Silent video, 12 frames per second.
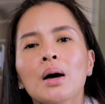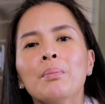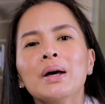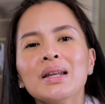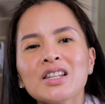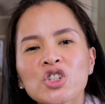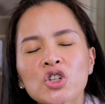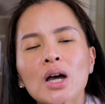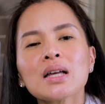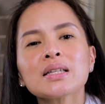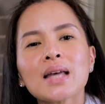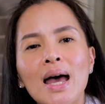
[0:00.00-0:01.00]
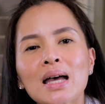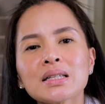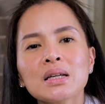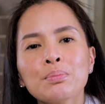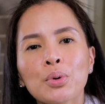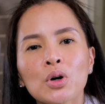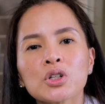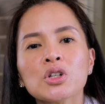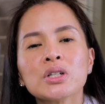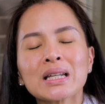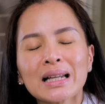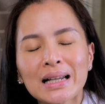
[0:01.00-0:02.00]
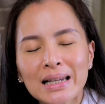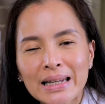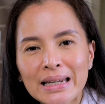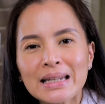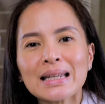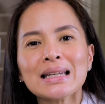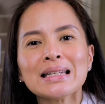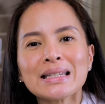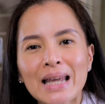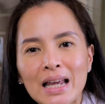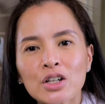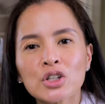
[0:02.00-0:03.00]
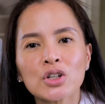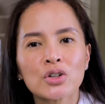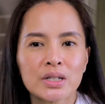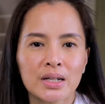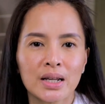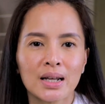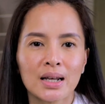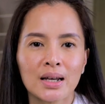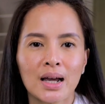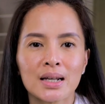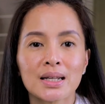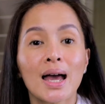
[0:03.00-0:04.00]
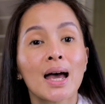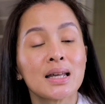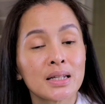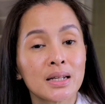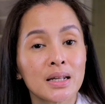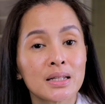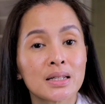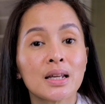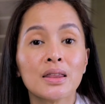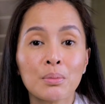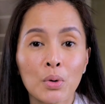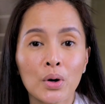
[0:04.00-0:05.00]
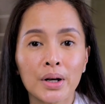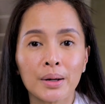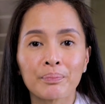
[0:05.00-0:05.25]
but it's just as important to clean and tend to your skin at night as it is in the morning.